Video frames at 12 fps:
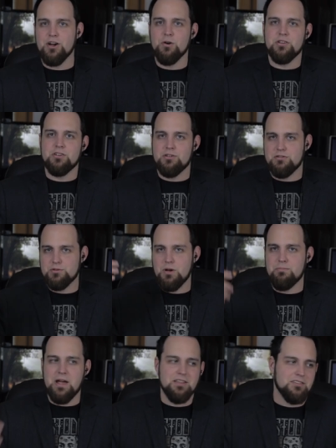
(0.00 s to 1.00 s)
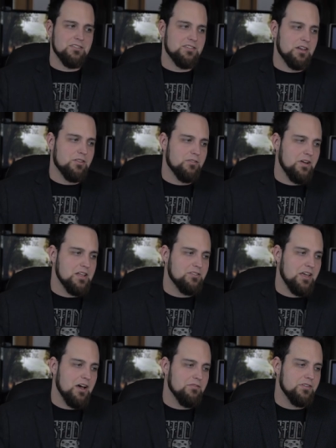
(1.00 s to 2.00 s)
can go in their sweatpants instead of their
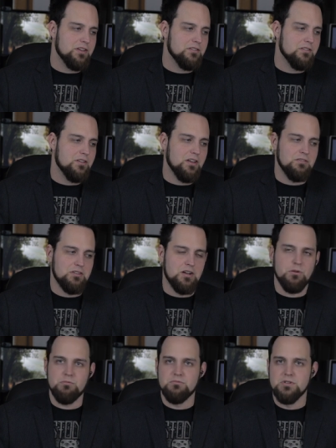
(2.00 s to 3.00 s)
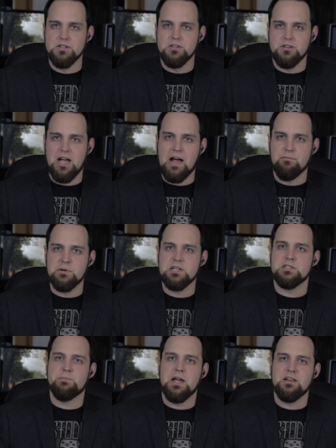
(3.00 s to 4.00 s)
fancy outfit and, and you know, half
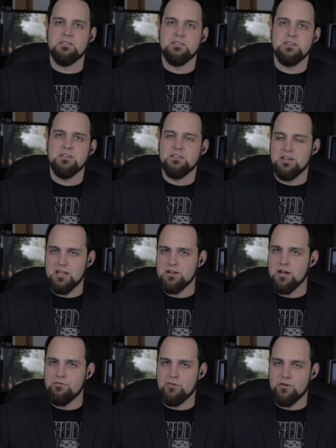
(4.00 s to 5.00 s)
participate in